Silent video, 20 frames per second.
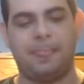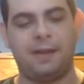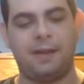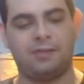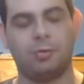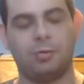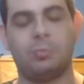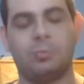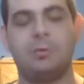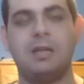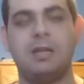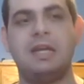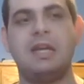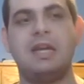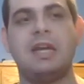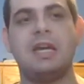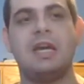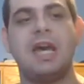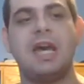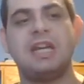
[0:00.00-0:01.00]

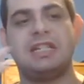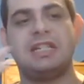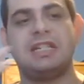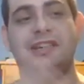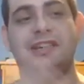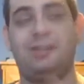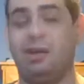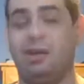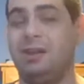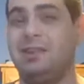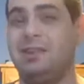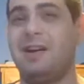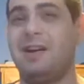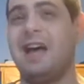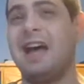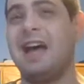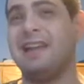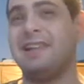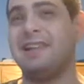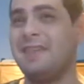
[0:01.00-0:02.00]
story, she starts
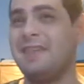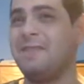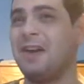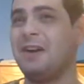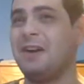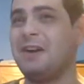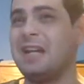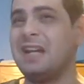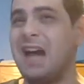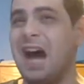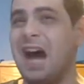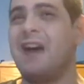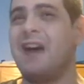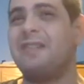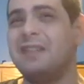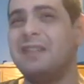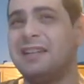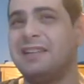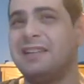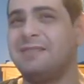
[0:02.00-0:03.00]
out as a very
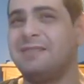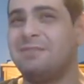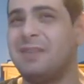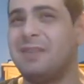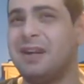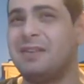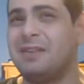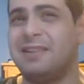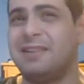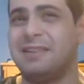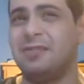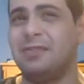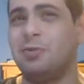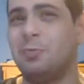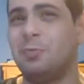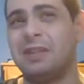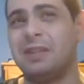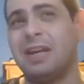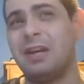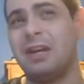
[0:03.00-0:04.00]
obvious Mary Sue,
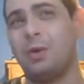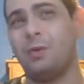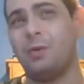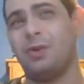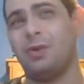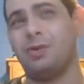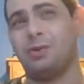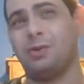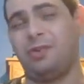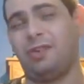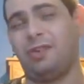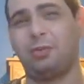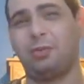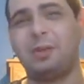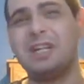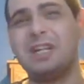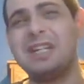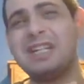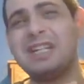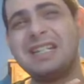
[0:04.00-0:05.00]
but then over the course of the
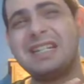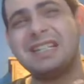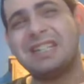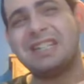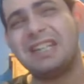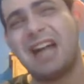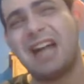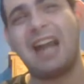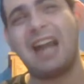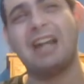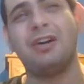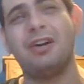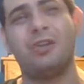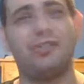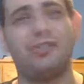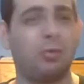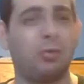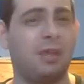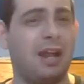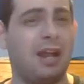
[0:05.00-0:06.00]
story, she kind of
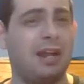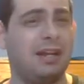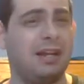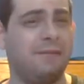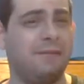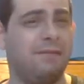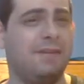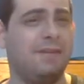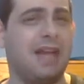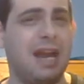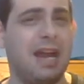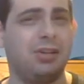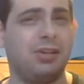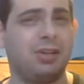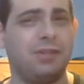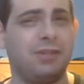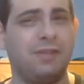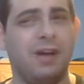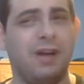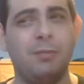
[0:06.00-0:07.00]
goes through a lot of
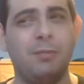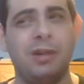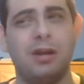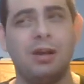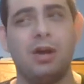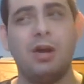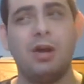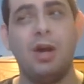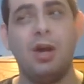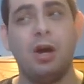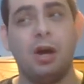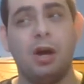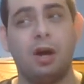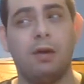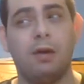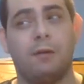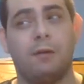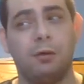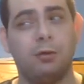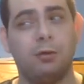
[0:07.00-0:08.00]
character development
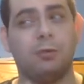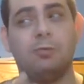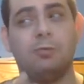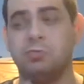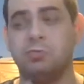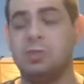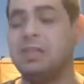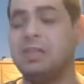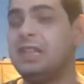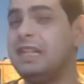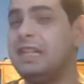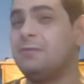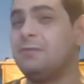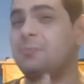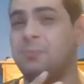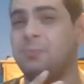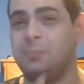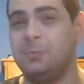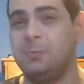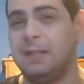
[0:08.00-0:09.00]
of her really,
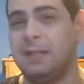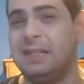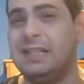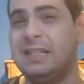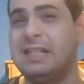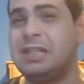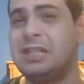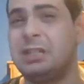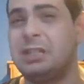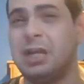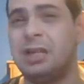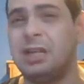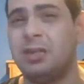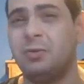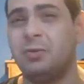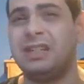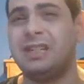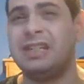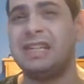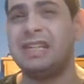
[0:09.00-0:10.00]
really
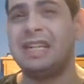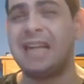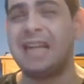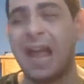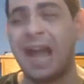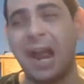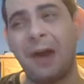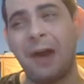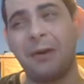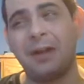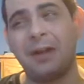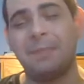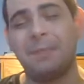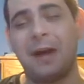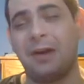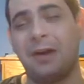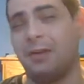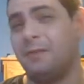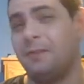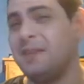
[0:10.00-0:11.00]
genuinely caring
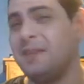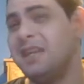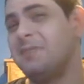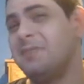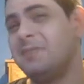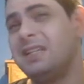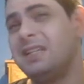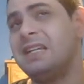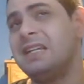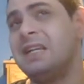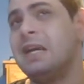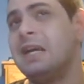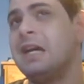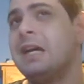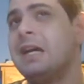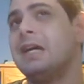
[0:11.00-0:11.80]
about her family,